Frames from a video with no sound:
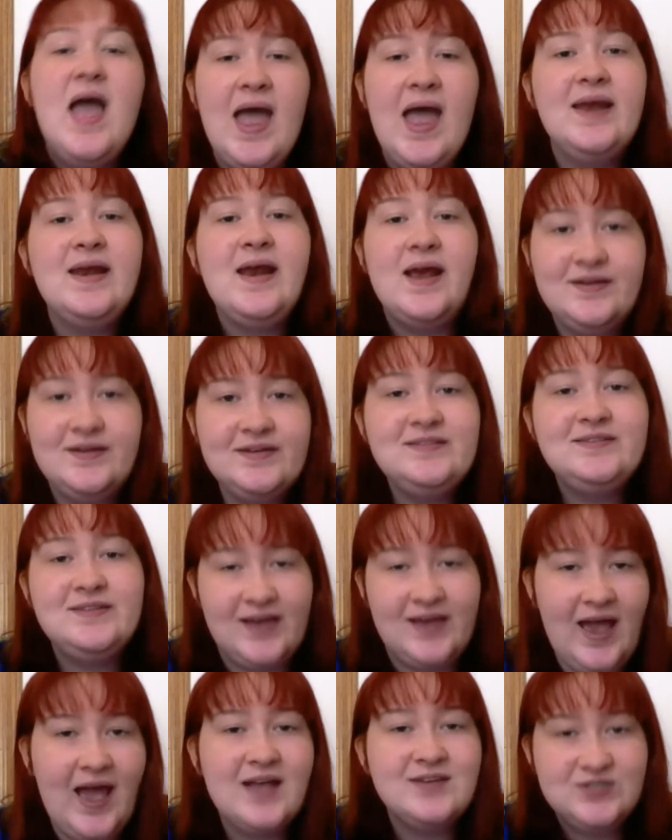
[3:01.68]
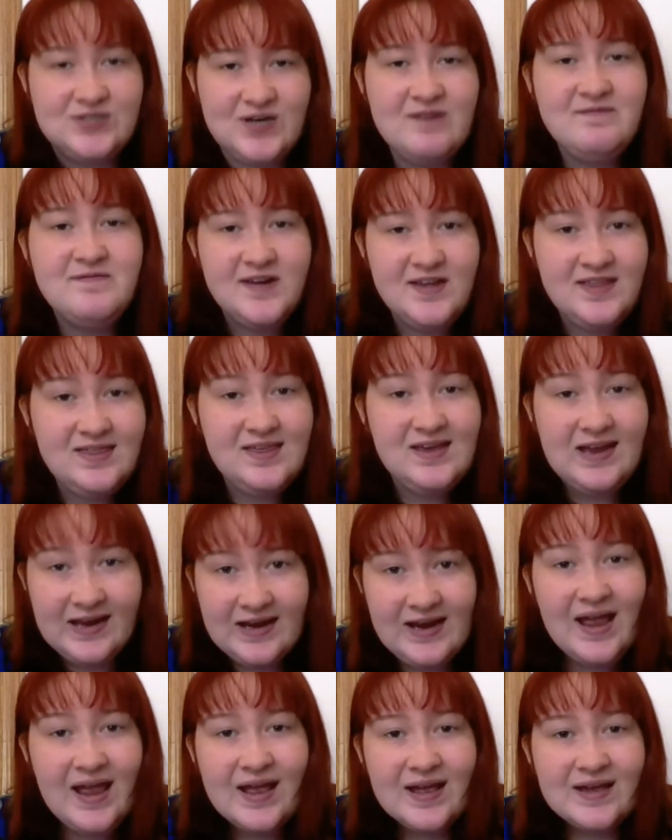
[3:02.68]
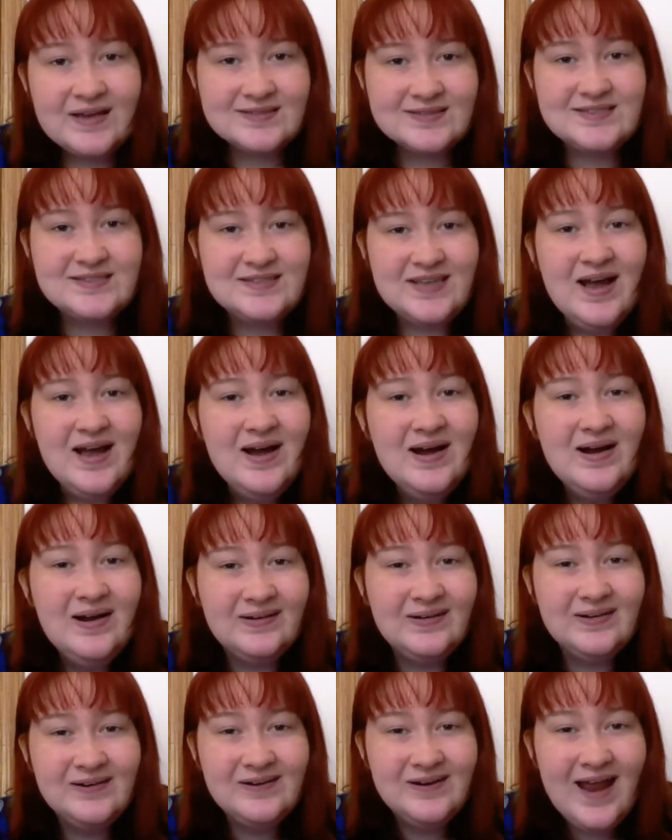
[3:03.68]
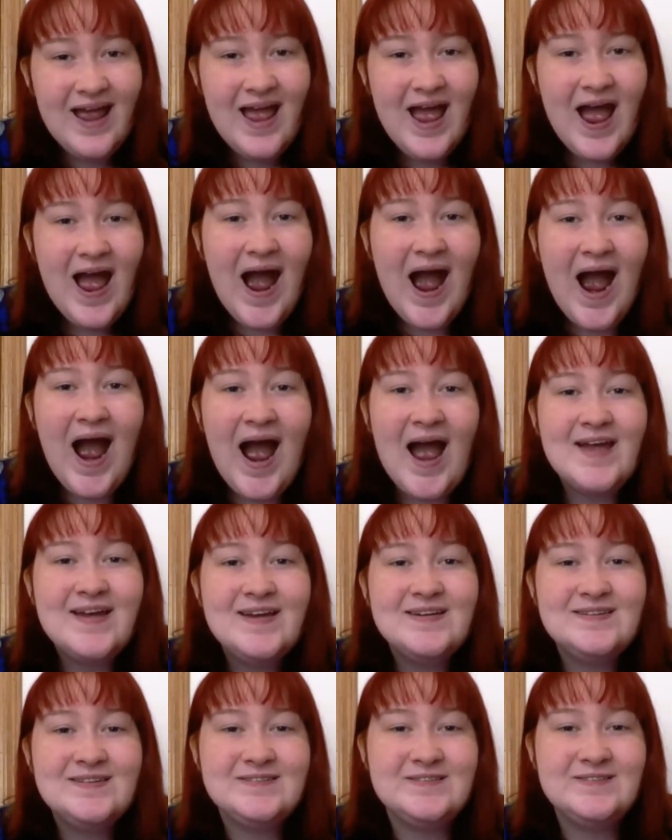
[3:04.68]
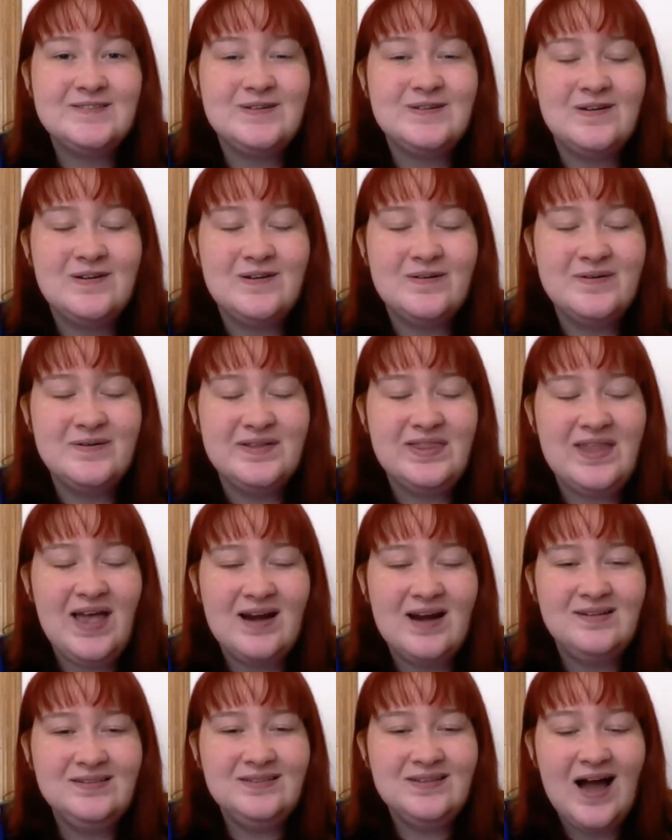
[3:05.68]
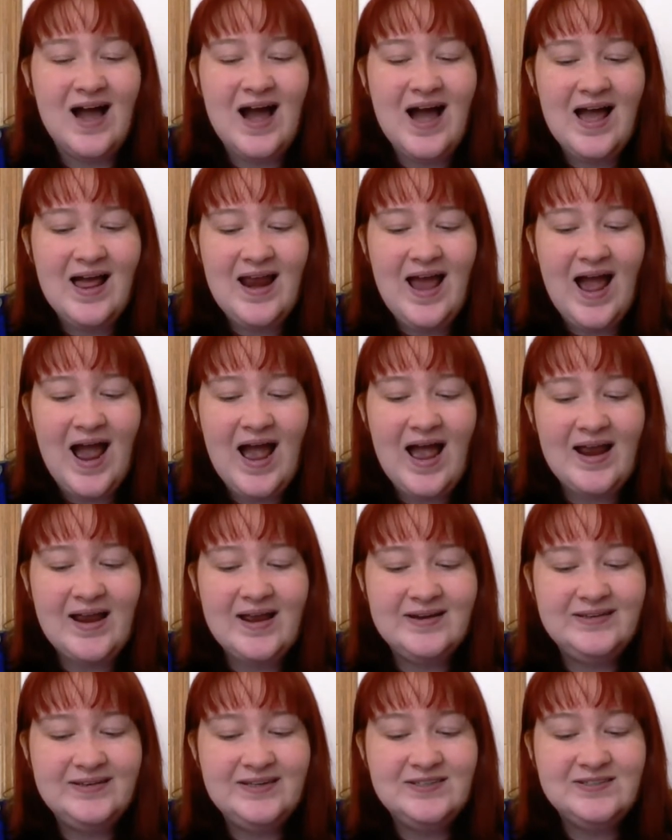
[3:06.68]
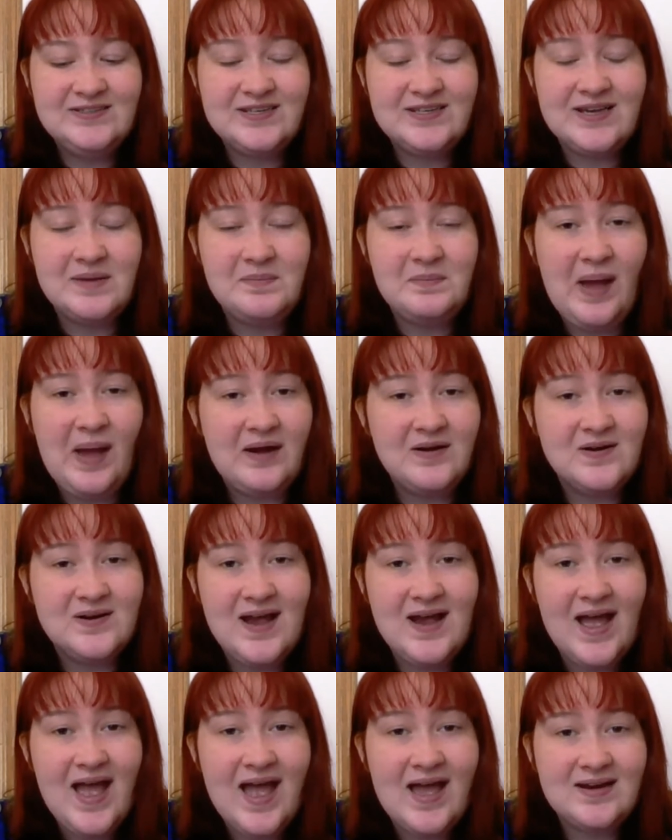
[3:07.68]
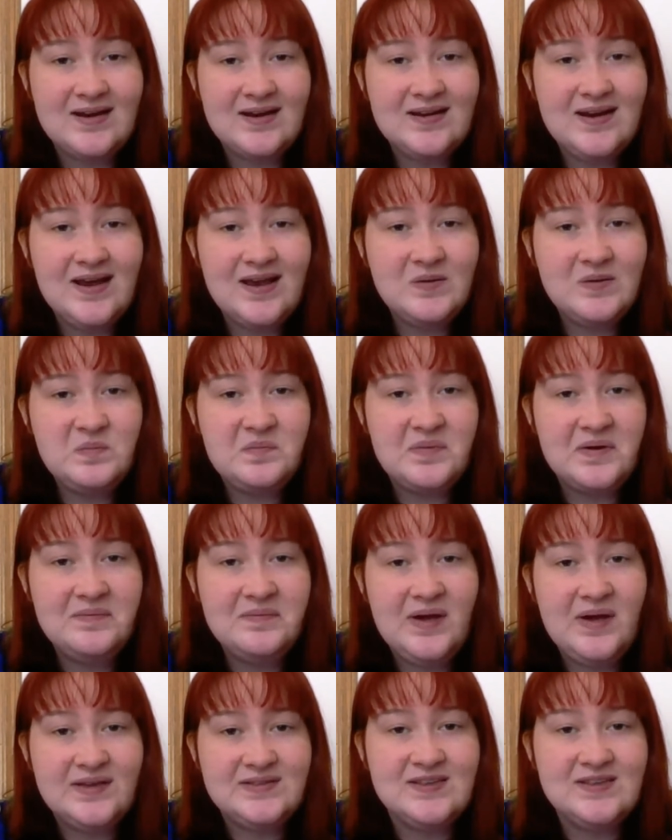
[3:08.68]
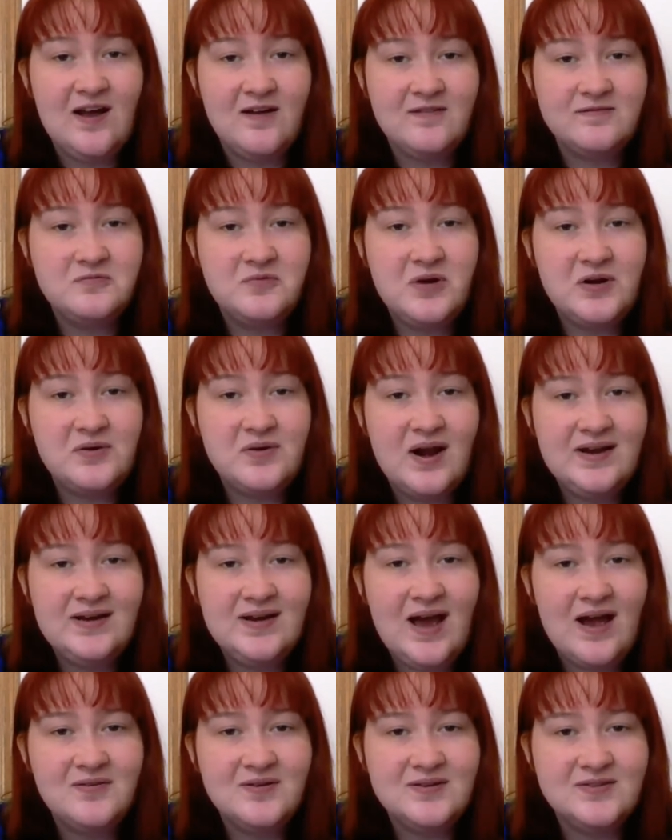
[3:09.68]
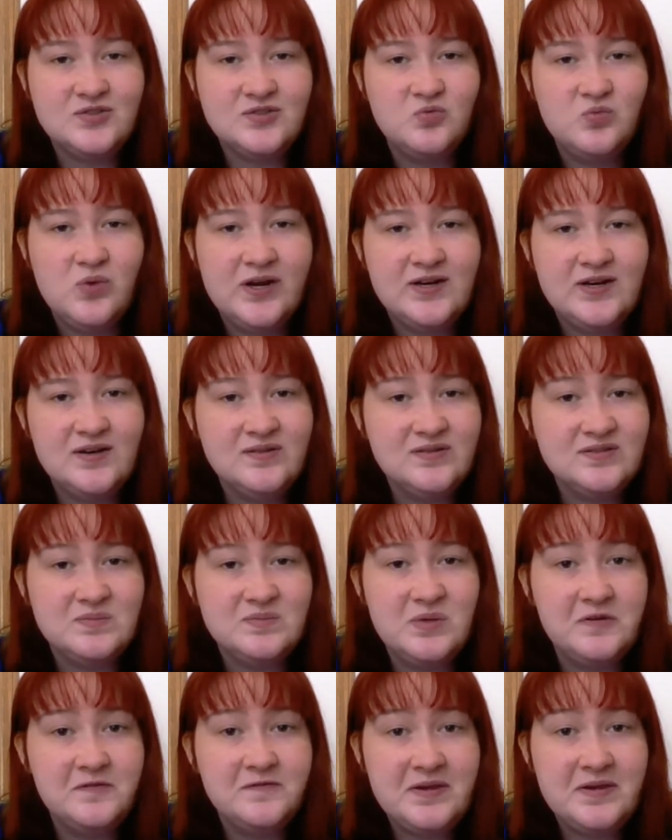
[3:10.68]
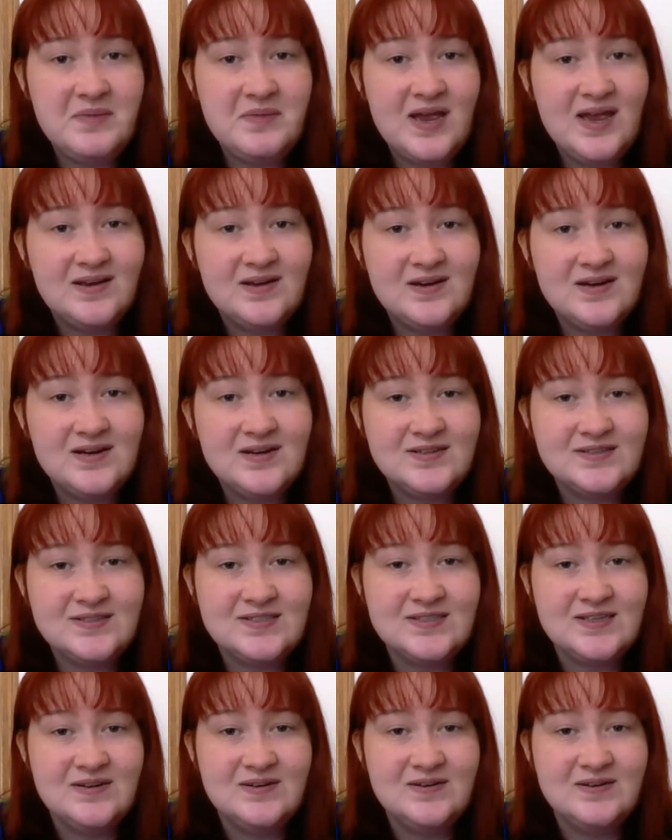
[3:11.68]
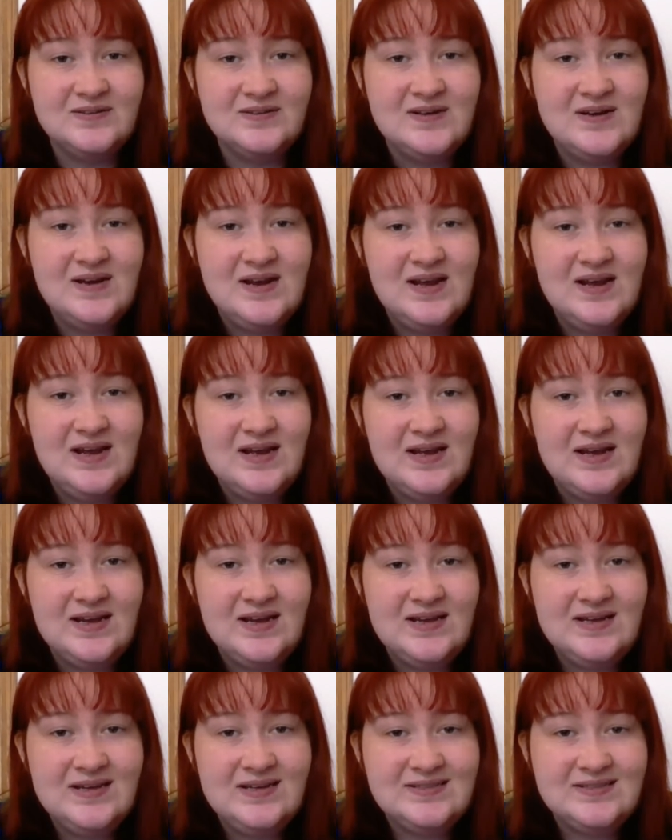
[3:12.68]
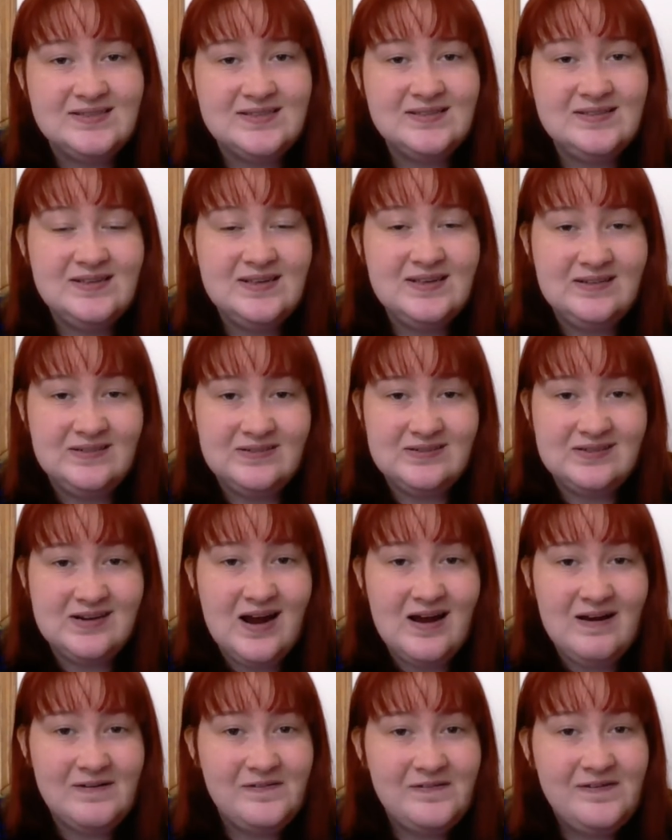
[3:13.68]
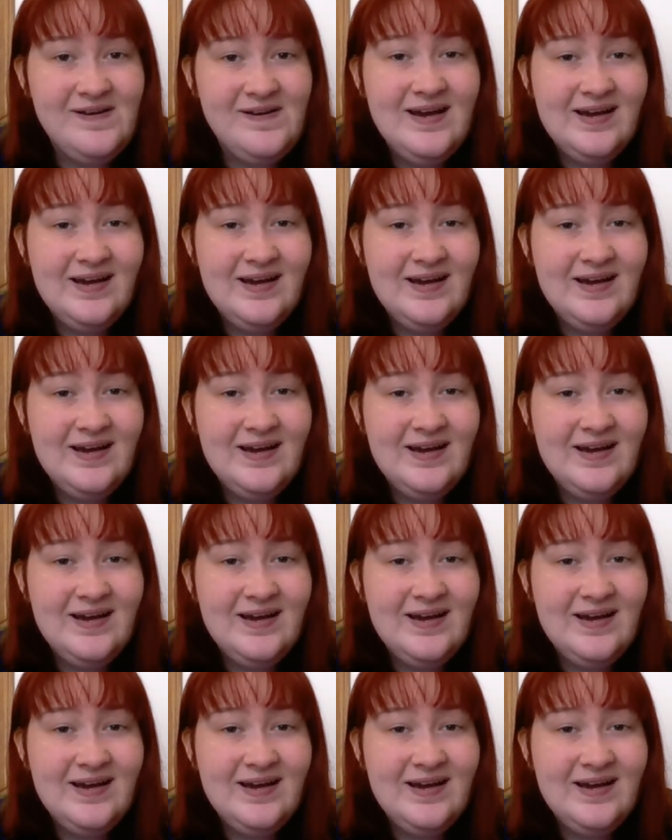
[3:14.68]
and I didn't catch everything, so I struggle with that a lot. I need to get better at editing, but my software right now is Windows Movie Maker, so it's a little rough.